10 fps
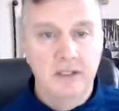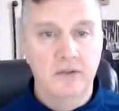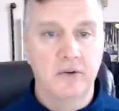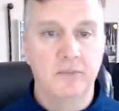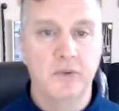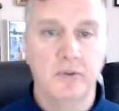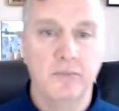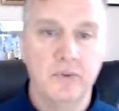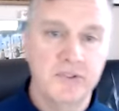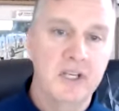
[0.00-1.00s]
Criminal
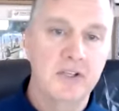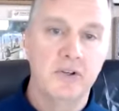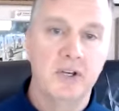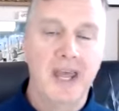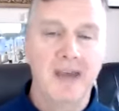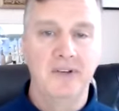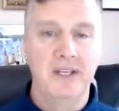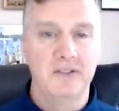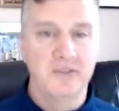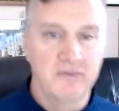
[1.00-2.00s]
Procedure and
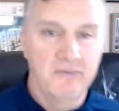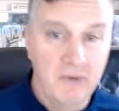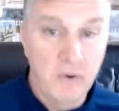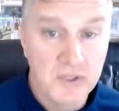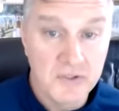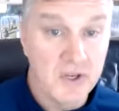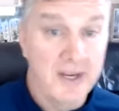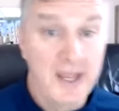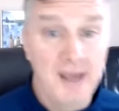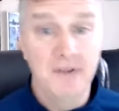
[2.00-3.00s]
Evidence, Focus
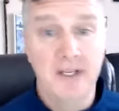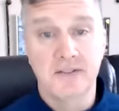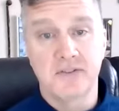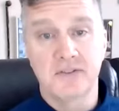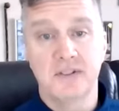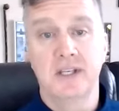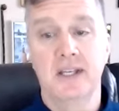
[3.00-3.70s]
on Evidence.